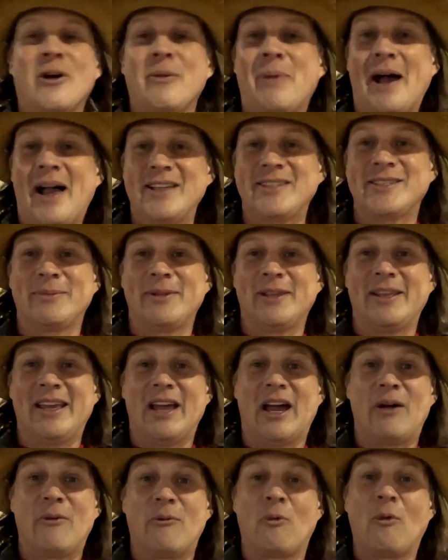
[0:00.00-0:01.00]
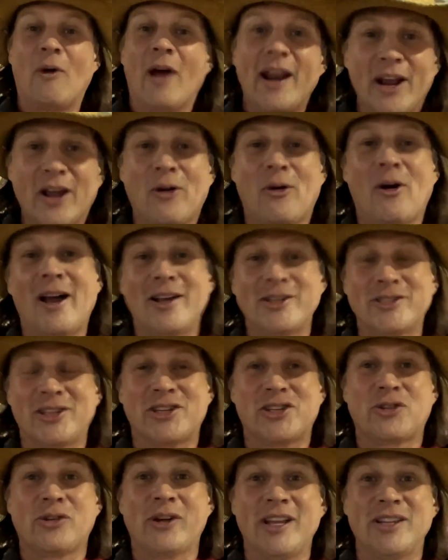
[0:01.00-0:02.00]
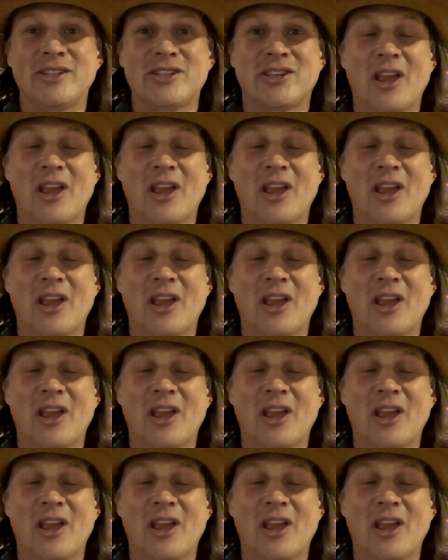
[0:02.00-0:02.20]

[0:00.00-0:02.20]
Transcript: possibly right across the street.